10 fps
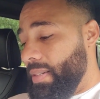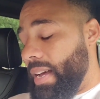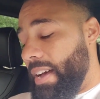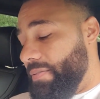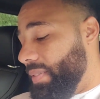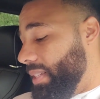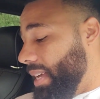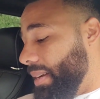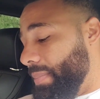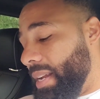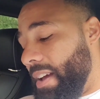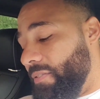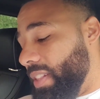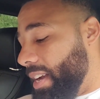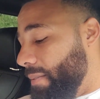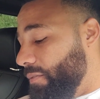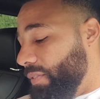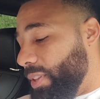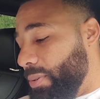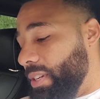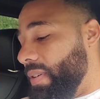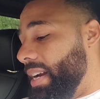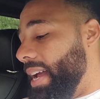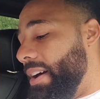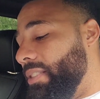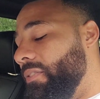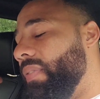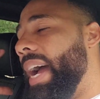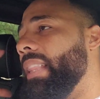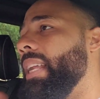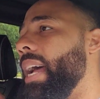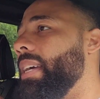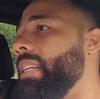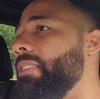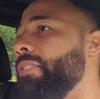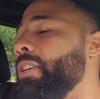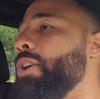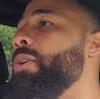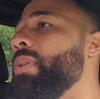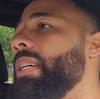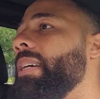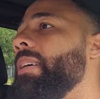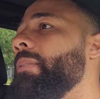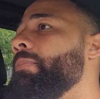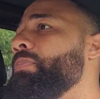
I feel like, man, I feel like I'm floating right now. The fact that I could even go there